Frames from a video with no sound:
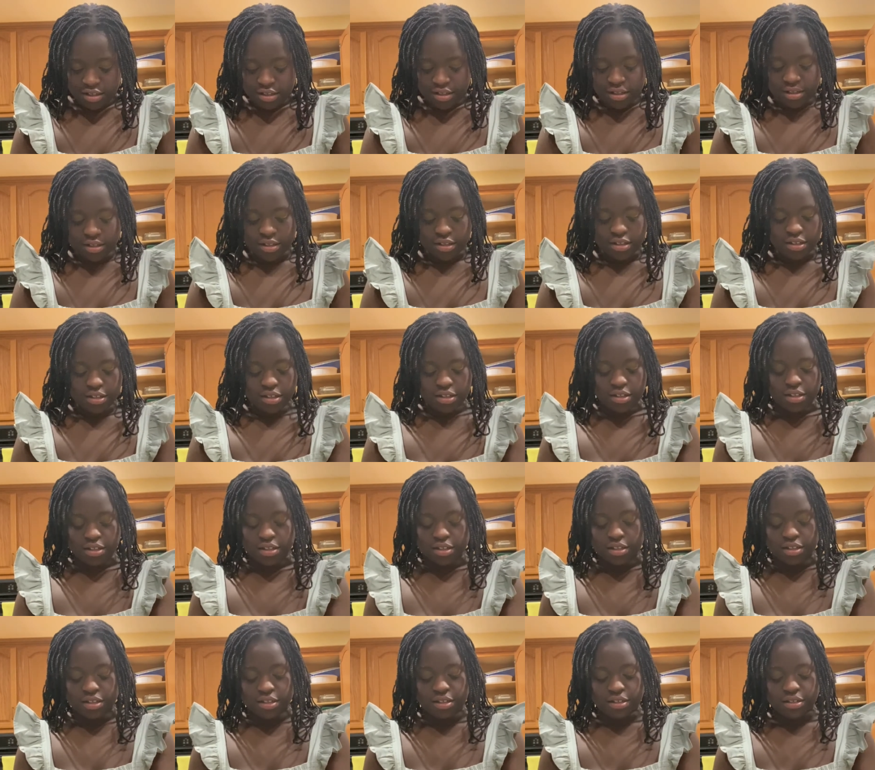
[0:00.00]

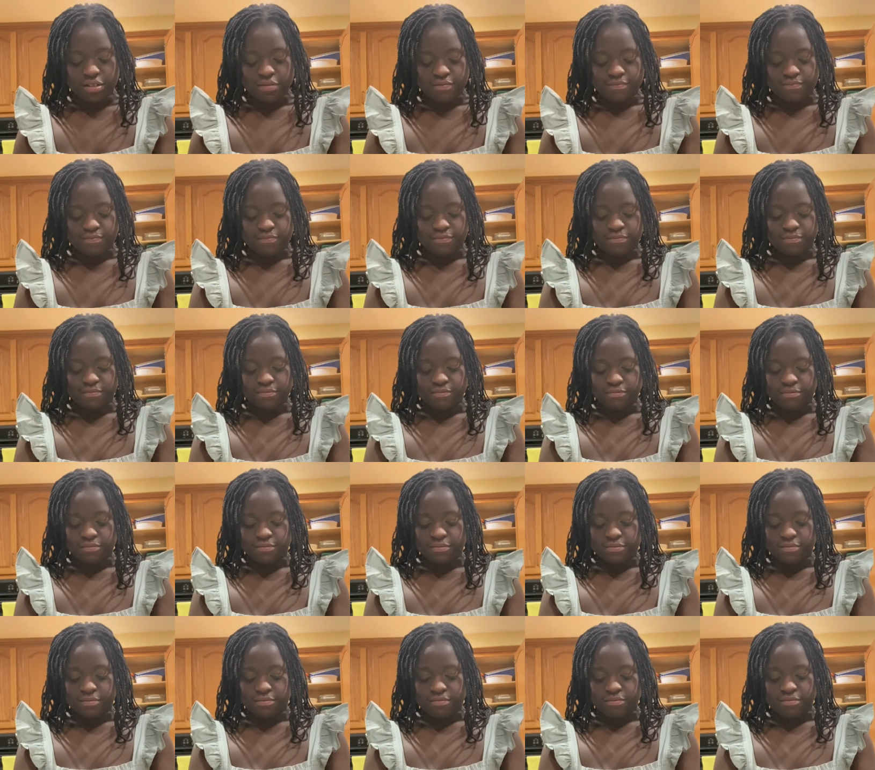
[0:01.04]

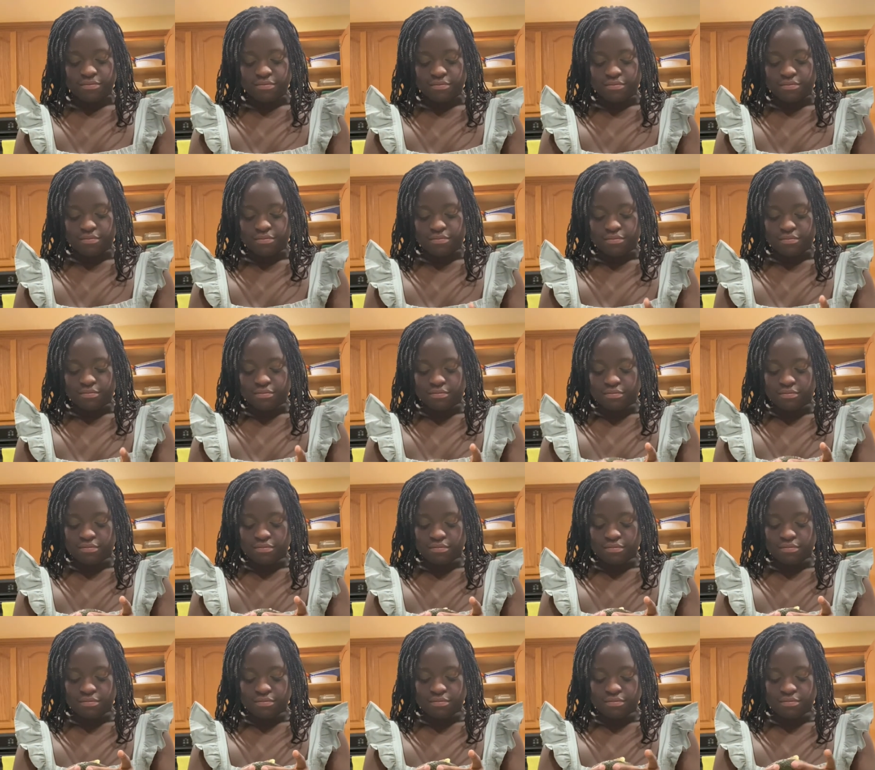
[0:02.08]

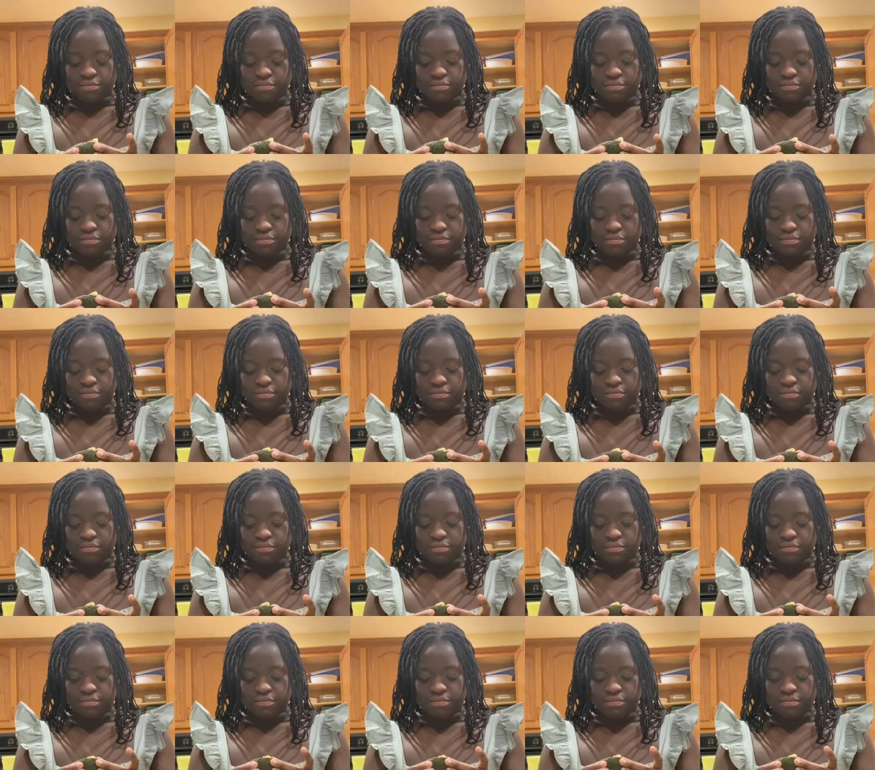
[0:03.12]

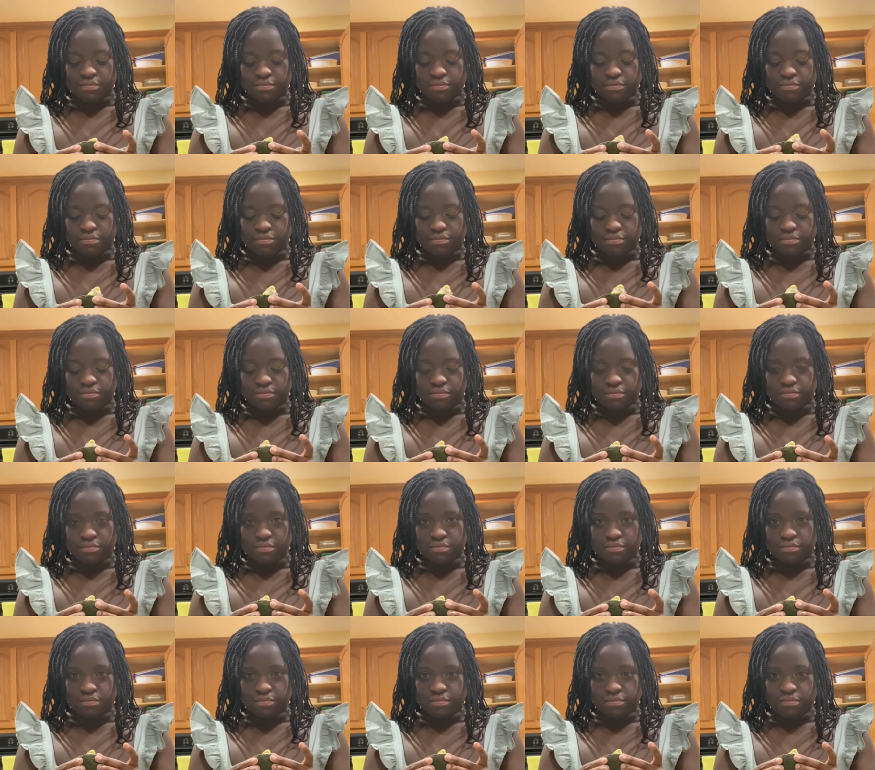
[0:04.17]

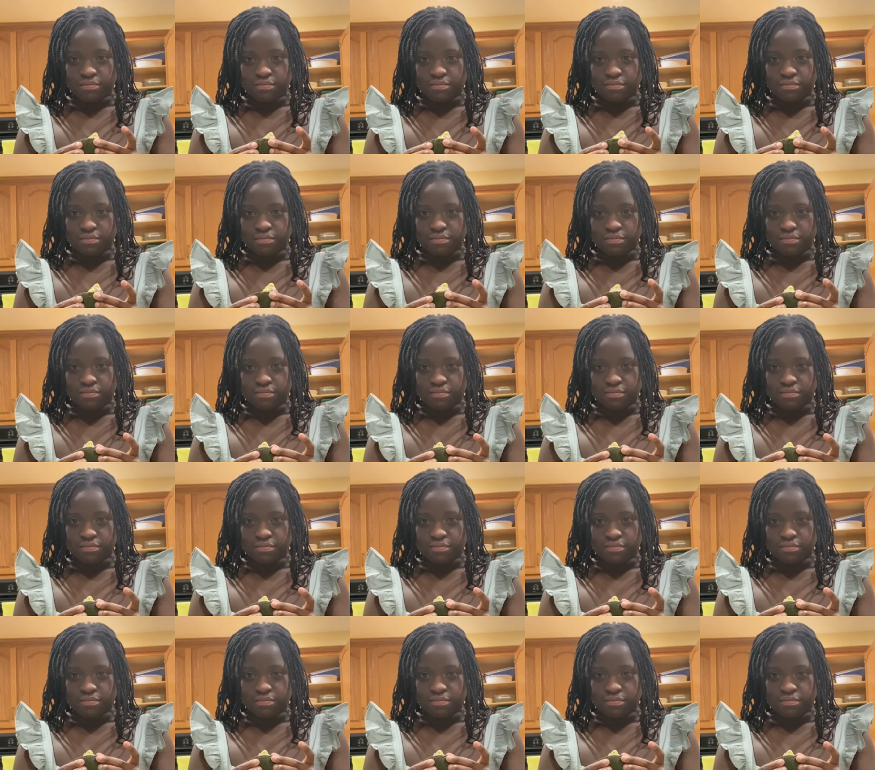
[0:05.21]
(silence)